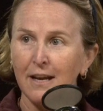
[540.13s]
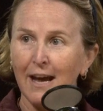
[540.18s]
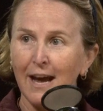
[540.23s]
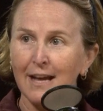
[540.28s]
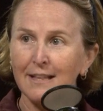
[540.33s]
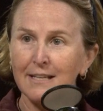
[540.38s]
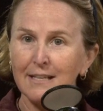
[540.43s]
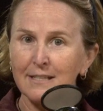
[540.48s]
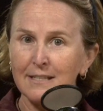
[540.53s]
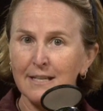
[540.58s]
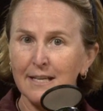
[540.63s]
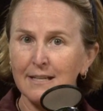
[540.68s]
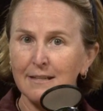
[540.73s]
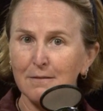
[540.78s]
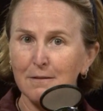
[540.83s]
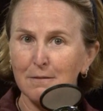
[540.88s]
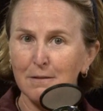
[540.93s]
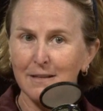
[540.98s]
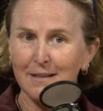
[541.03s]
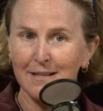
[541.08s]
At the
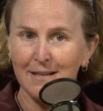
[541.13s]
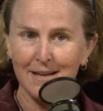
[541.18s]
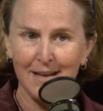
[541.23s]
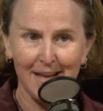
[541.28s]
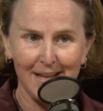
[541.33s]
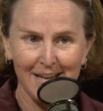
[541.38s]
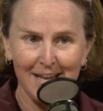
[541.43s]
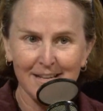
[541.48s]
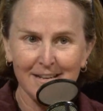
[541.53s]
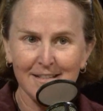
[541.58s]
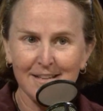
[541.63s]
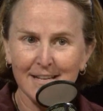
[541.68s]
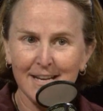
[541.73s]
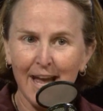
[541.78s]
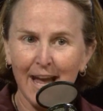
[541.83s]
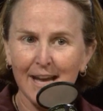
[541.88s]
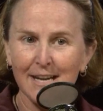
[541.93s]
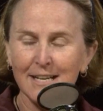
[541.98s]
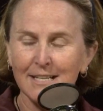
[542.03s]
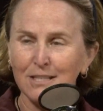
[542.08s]
end of the
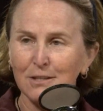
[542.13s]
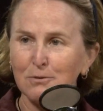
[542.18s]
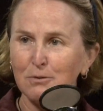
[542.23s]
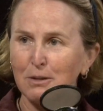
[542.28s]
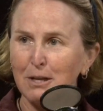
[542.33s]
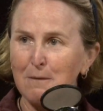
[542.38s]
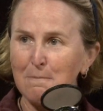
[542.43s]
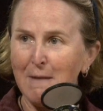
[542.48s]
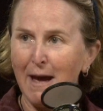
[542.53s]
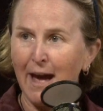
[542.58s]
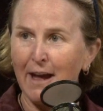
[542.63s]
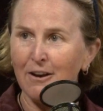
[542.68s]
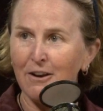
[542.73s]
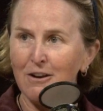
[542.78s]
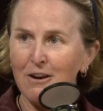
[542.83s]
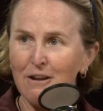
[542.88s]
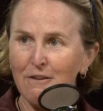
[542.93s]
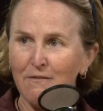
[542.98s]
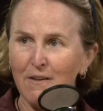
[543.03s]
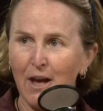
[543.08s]
day, it doesn't really matter
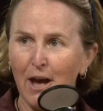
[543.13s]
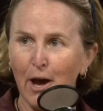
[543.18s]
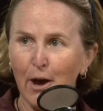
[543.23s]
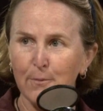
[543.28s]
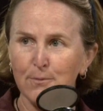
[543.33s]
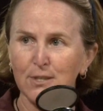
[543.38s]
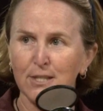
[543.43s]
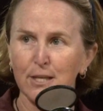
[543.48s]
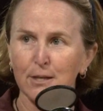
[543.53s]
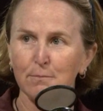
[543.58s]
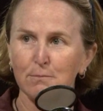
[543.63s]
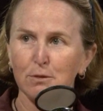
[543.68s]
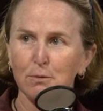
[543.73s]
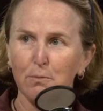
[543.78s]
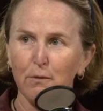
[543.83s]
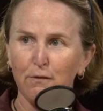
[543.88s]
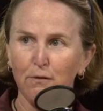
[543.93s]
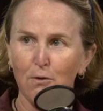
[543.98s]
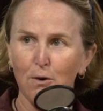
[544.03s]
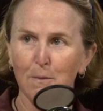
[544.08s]
if it helps them to
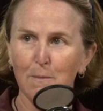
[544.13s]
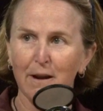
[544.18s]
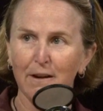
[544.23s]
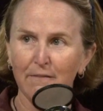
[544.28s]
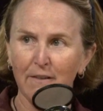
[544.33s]
perform at a